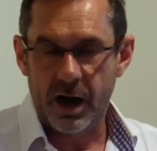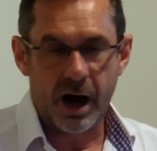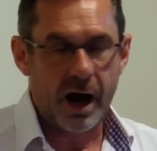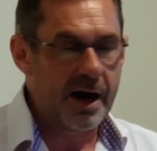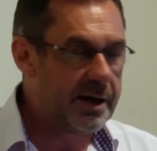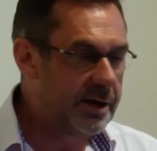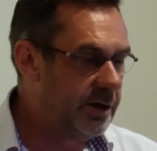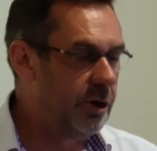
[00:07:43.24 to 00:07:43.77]

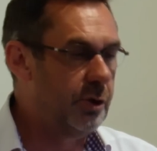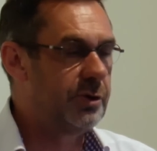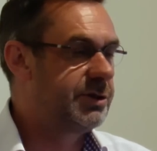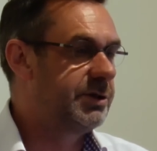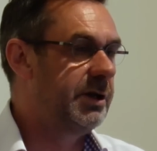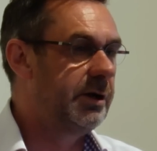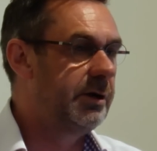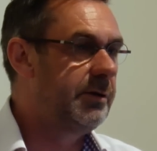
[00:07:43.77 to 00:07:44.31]
I use
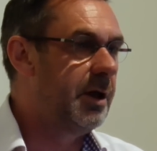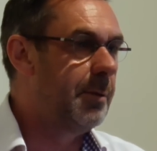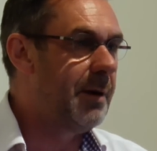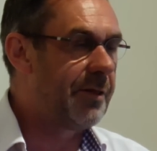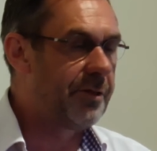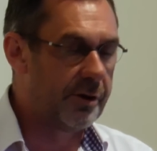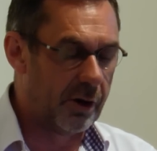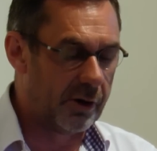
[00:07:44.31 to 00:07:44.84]
the
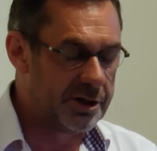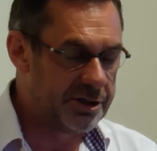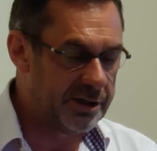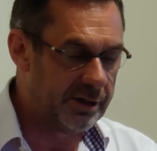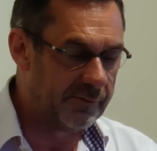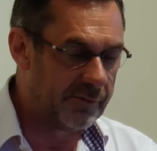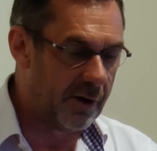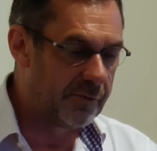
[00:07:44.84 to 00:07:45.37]

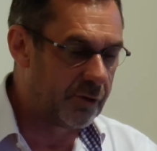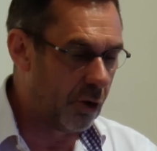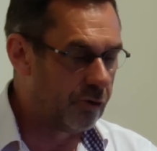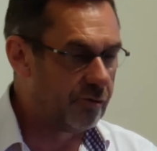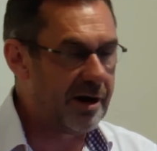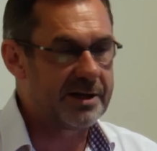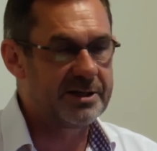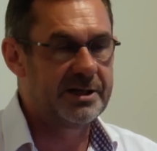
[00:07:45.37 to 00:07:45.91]
methodology of
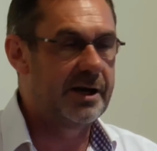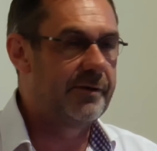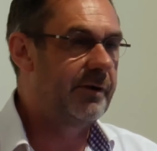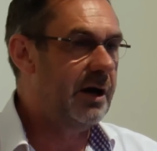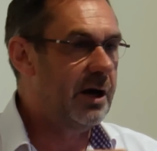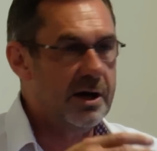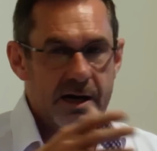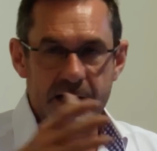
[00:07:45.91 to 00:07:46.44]
Kondratiev.
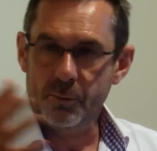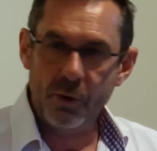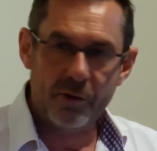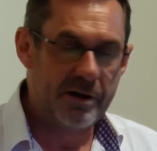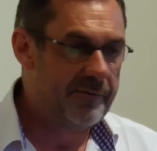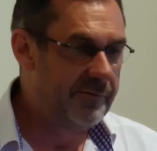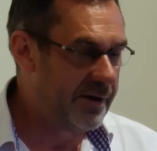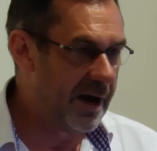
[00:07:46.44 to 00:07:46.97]

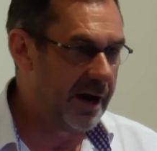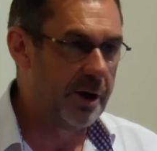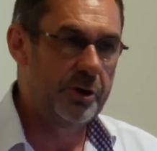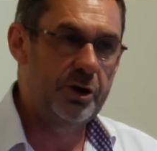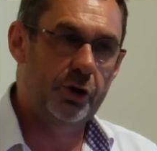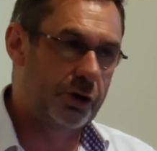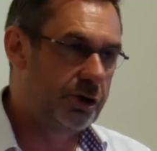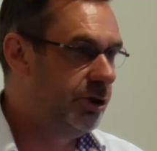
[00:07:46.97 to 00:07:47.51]
We're in Vienna,
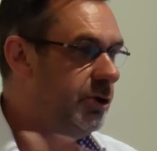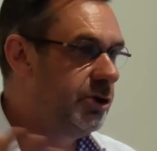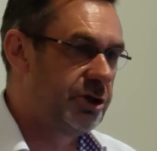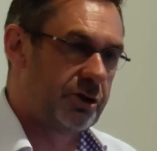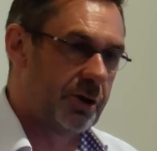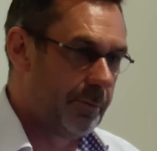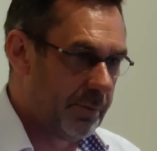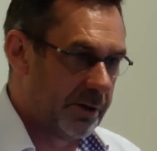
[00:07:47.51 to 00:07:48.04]
you could use
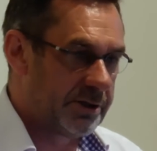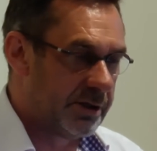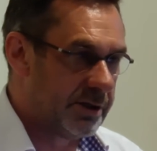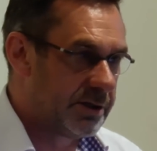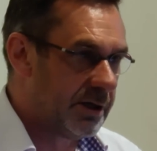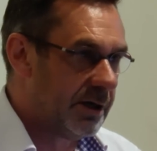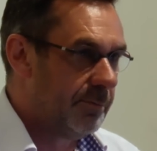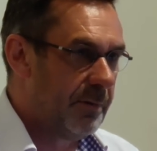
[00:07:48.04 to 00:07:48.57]

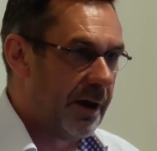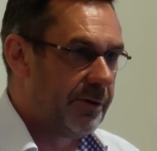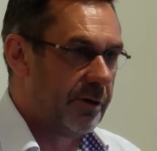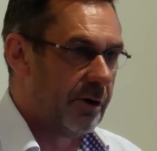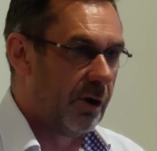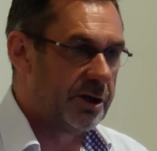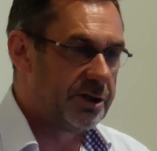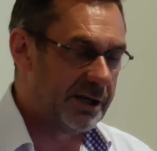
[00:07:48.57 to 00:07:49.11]
Schumpeter's
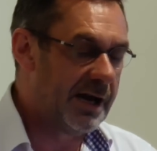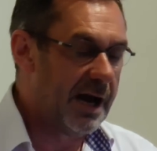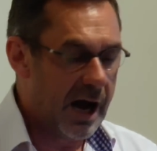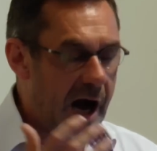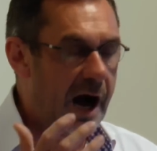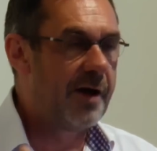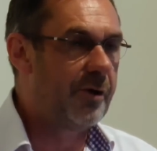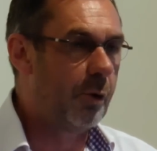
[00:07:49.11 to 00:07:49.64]
methodology.
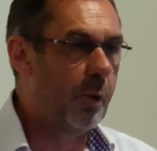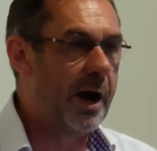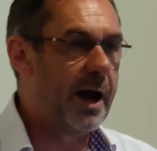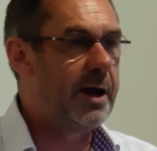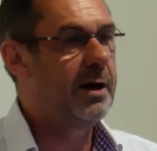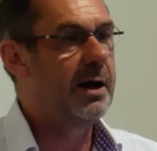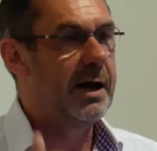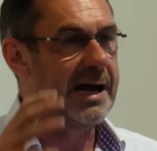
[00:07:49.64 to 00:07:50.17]
Either
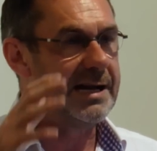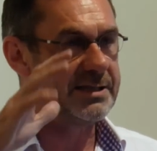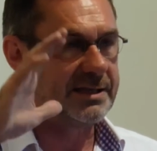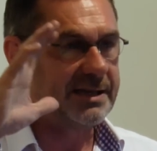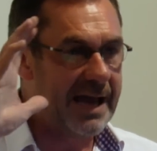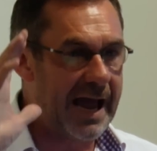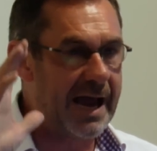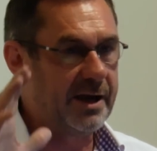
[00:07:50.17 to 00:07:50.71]
way, it's
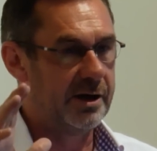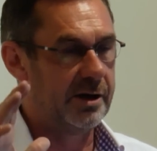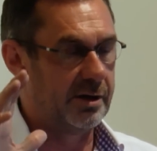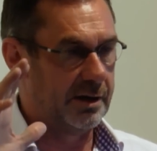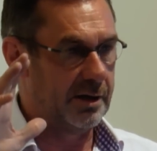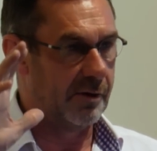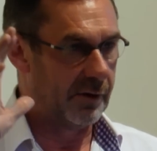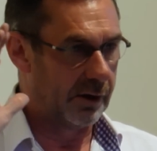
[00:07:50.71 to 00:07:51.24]
the
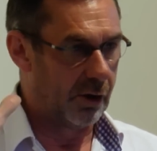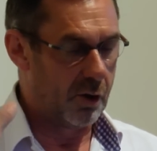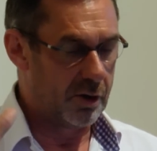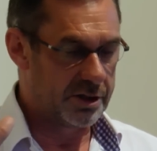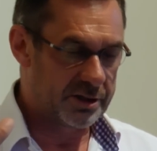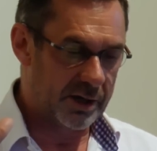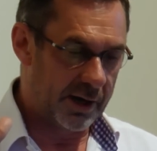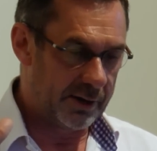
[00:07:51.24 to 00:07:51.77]
end of a
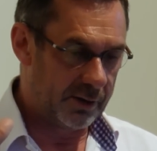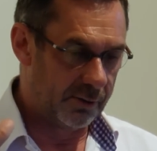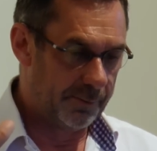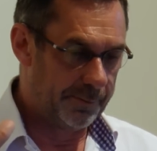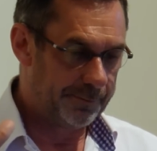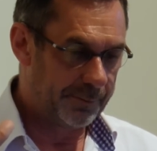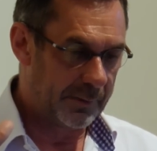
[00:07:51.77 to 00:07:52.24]
long cycle,